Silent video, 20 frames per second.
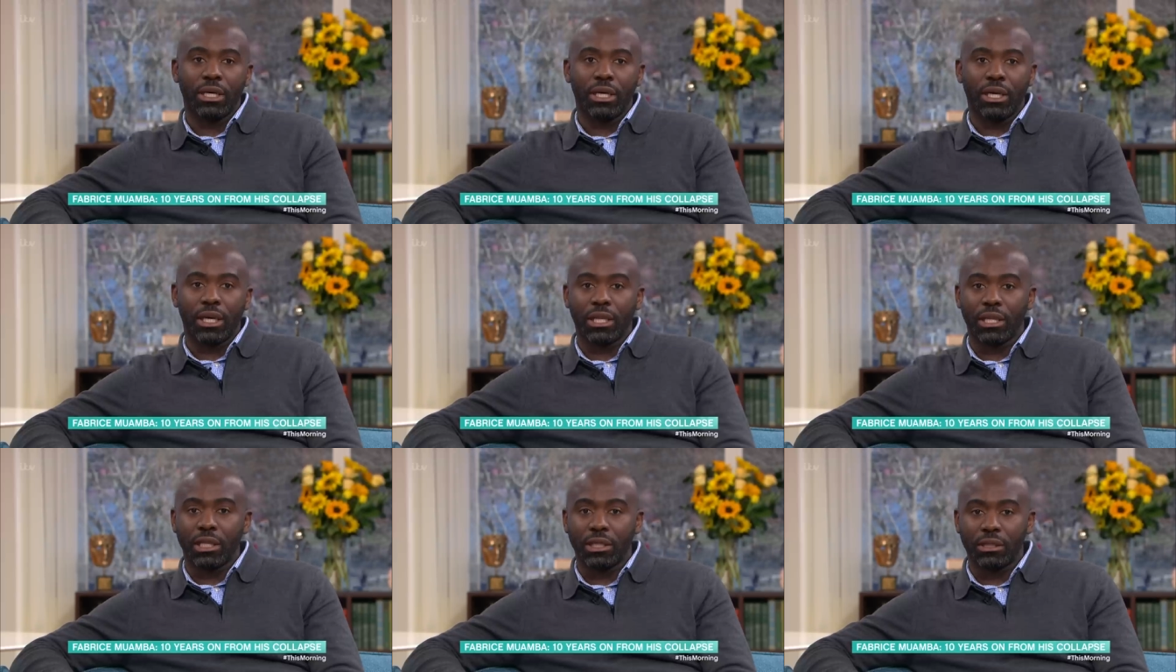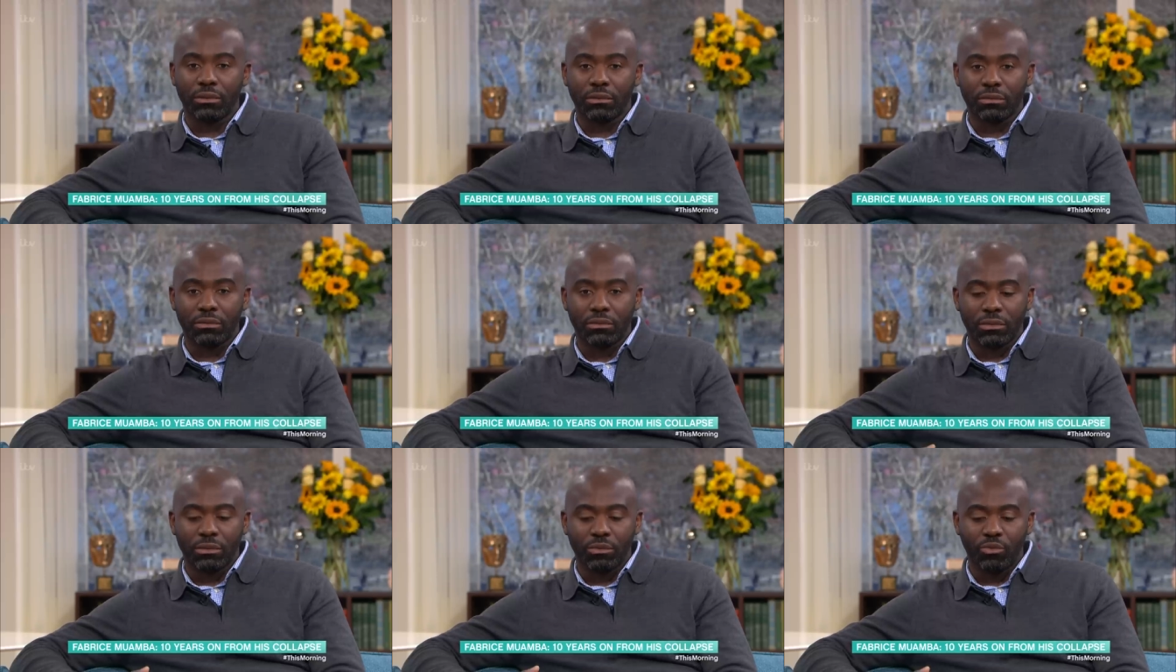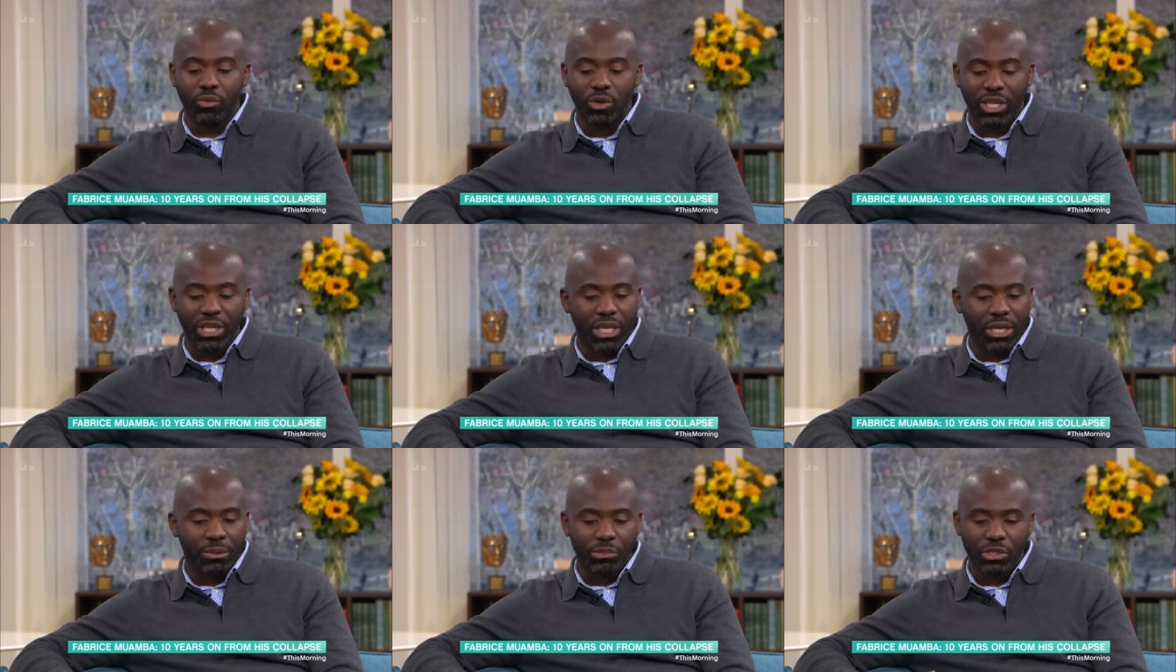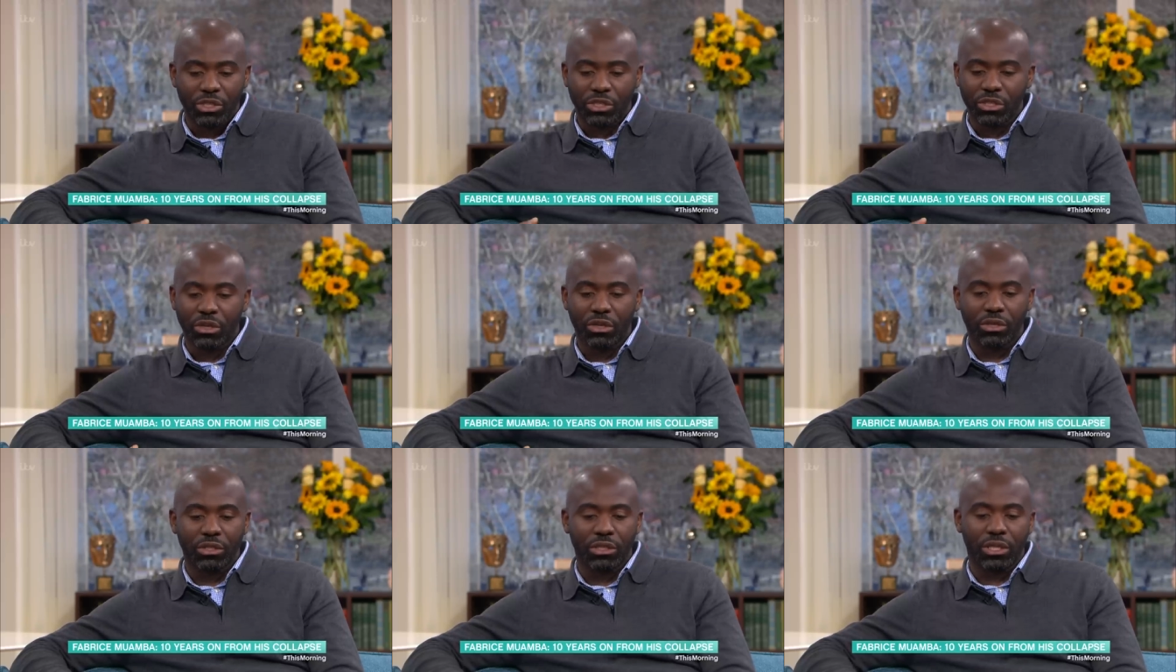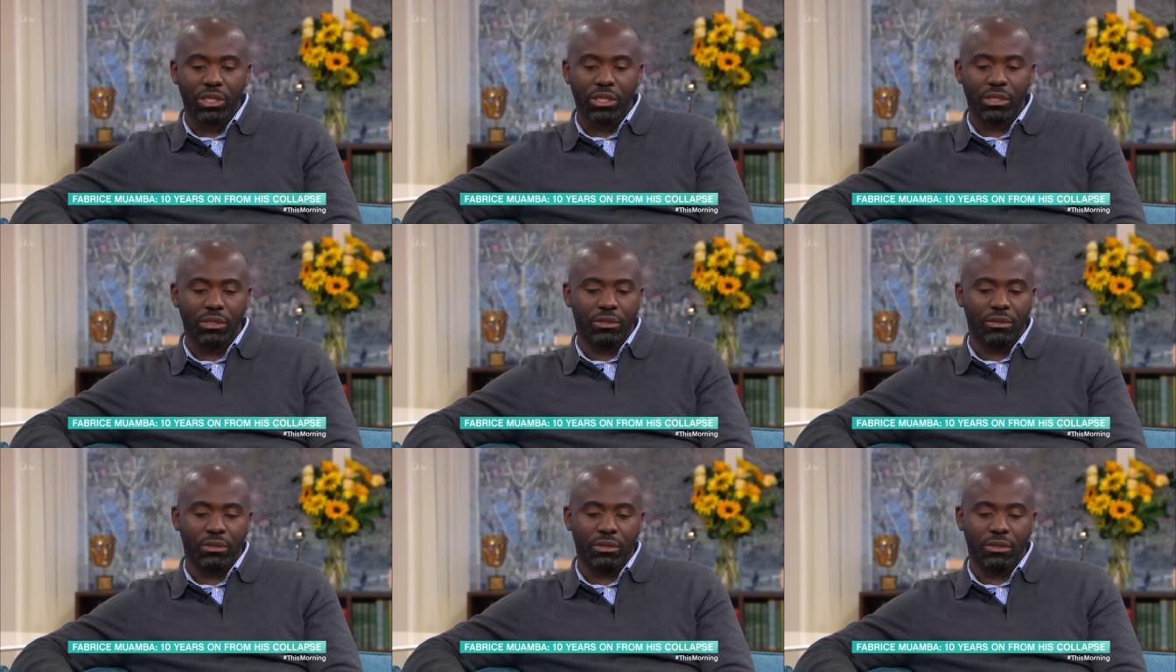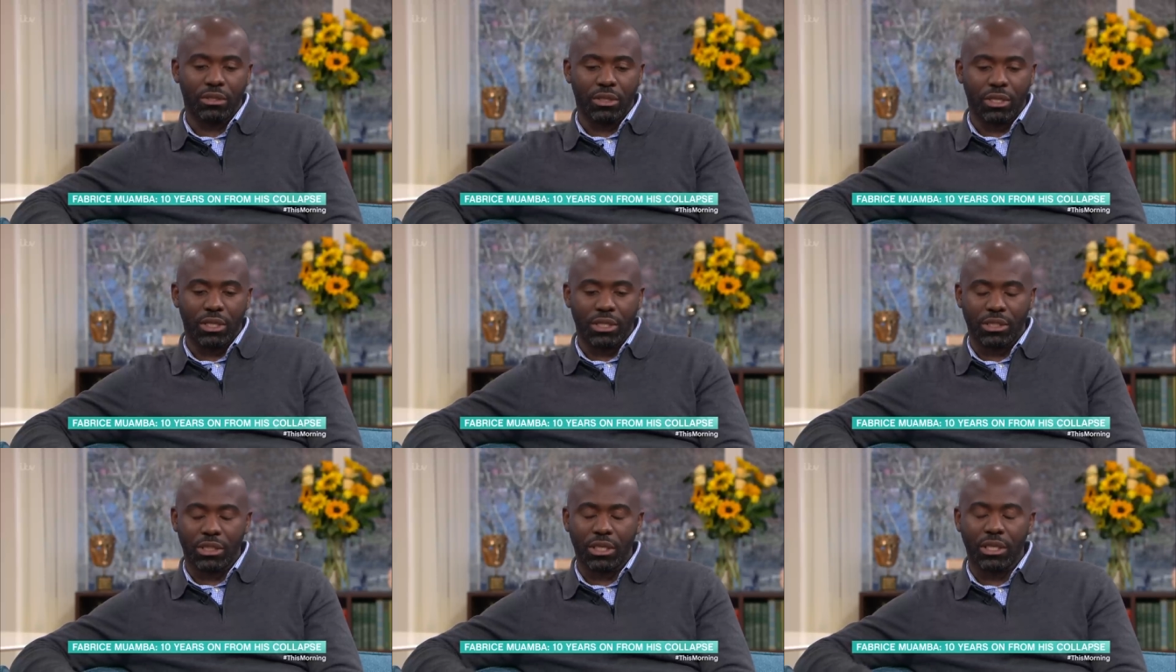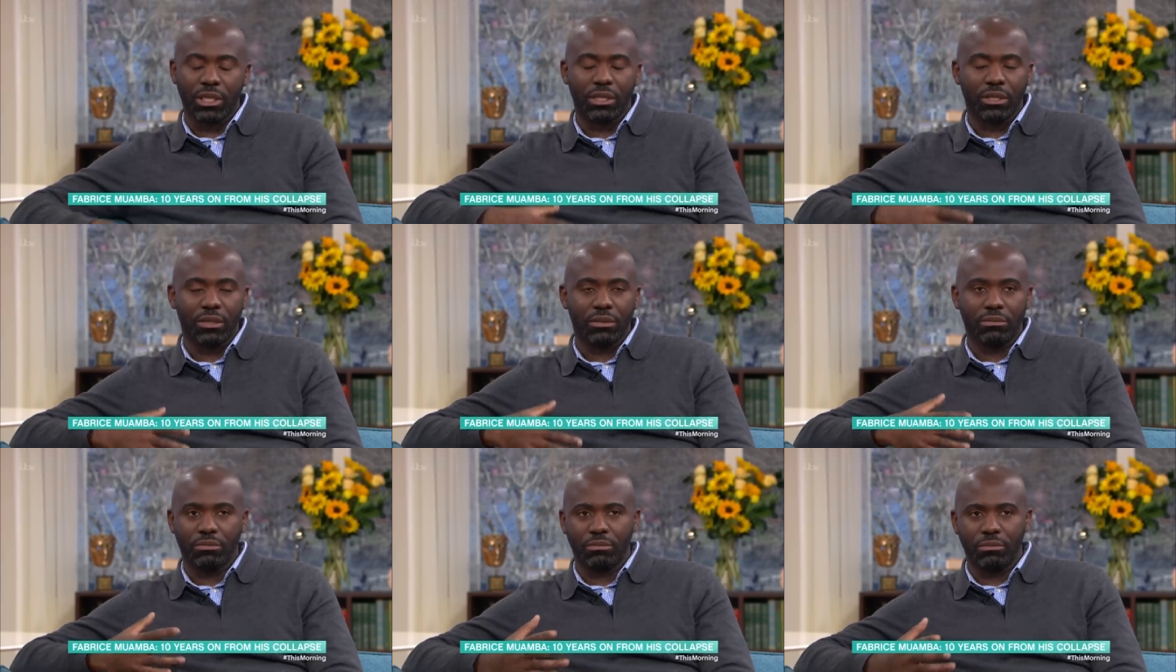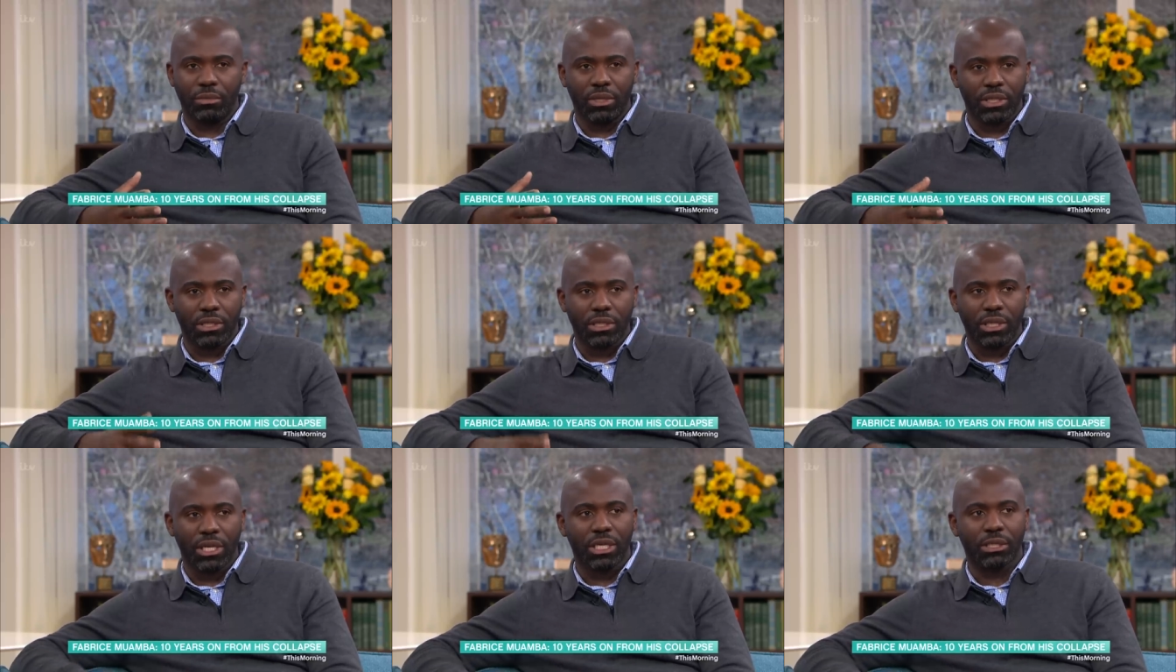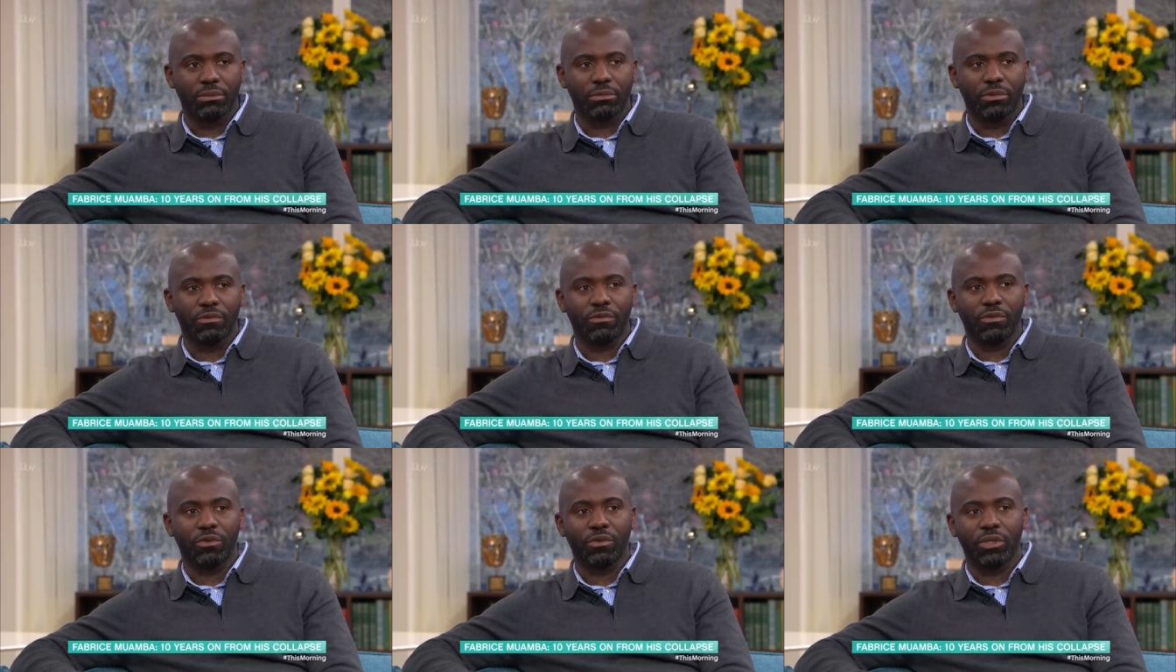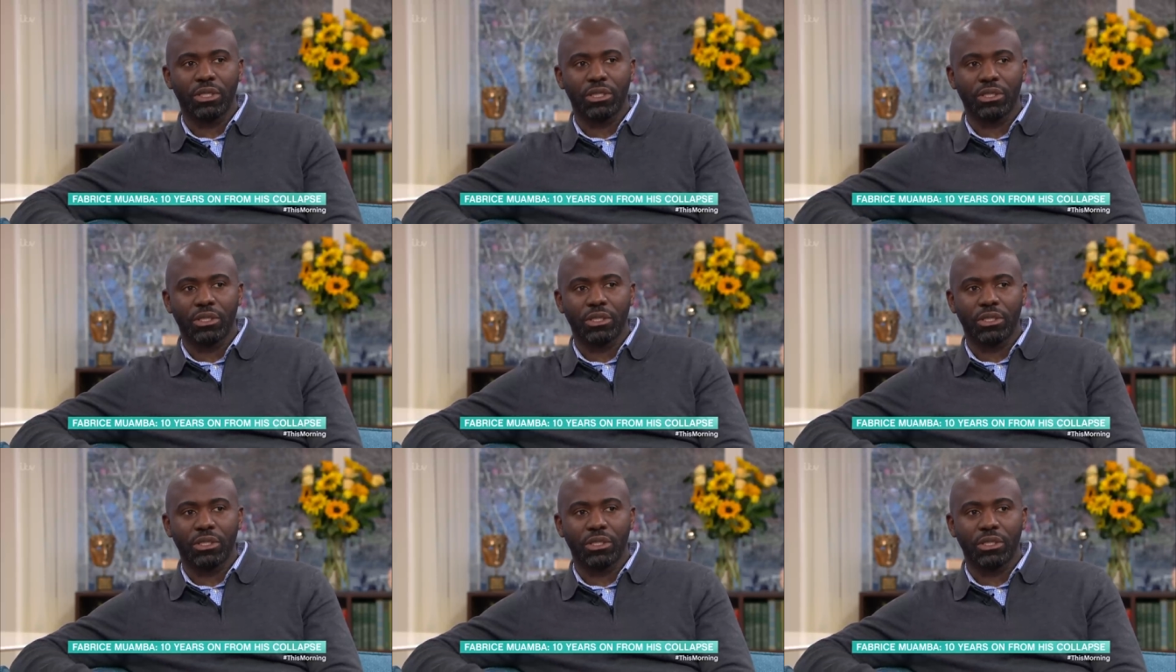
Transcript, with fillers: and then when the game started, that I said many times before that